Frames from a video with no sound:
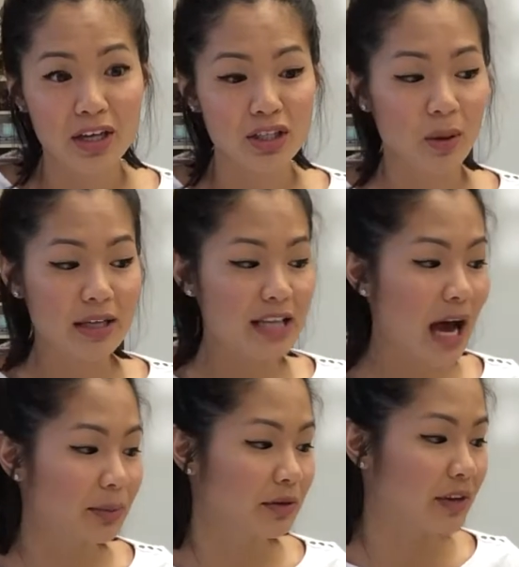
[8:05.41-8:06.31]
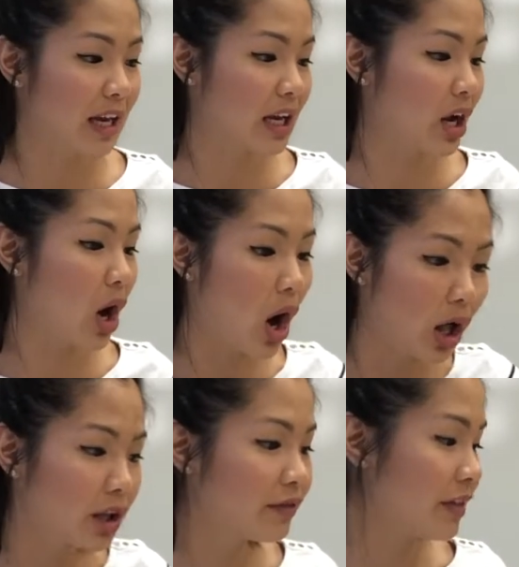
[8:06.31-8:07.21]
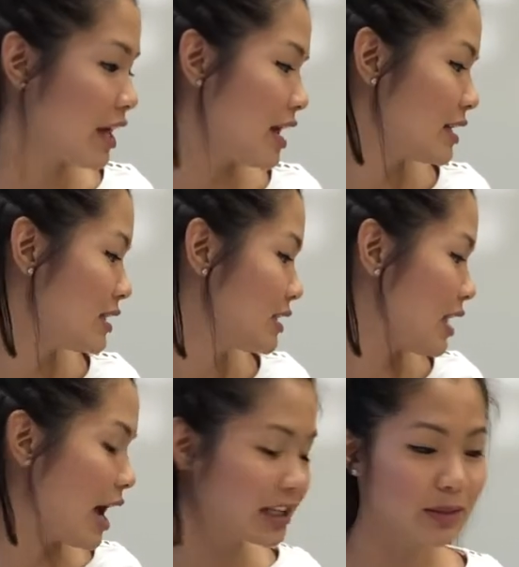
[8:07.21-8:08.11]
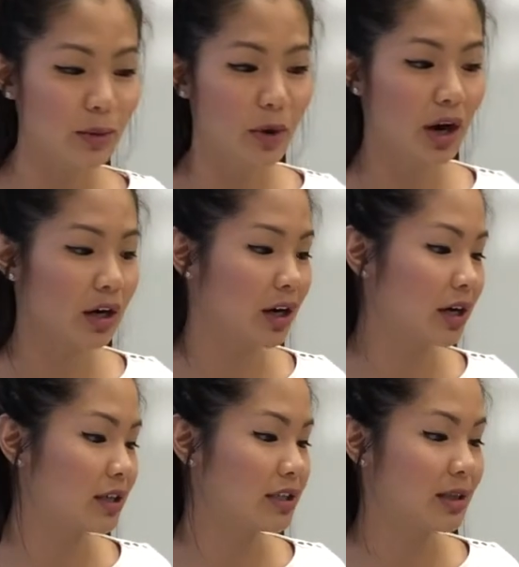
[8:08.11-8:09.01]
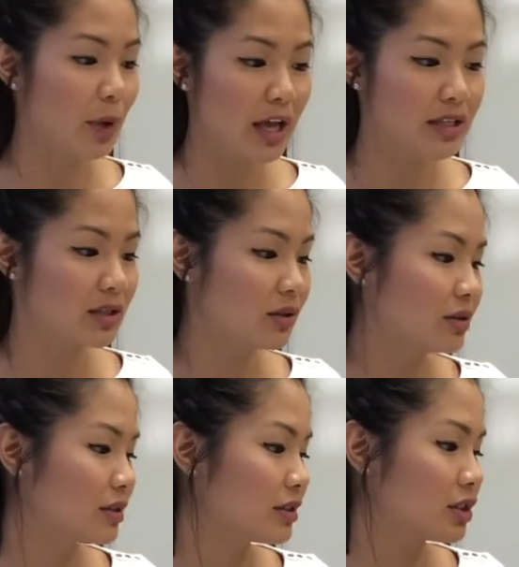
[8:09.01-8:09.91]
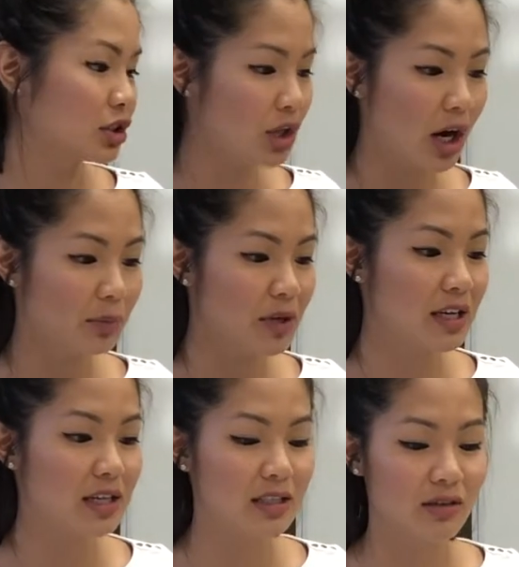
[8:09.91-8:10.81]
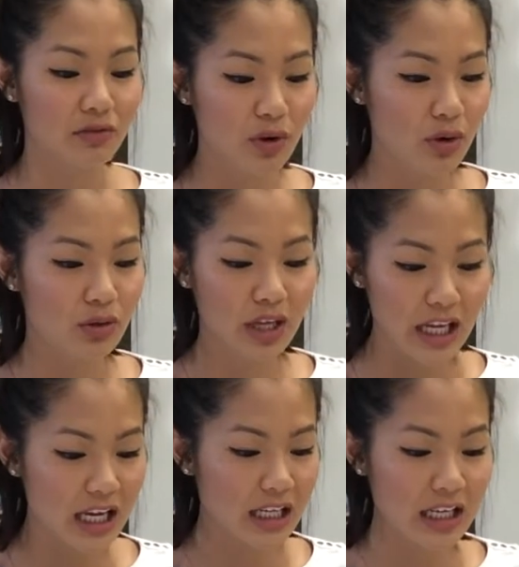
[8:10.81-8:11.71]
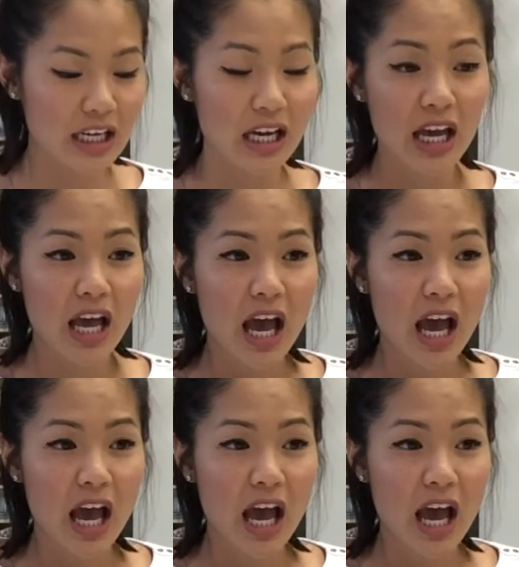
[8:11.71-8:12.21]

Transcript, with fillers: So on top of getting all of this, the Expo markers, the pencils, the Sharpies, the food, the candy,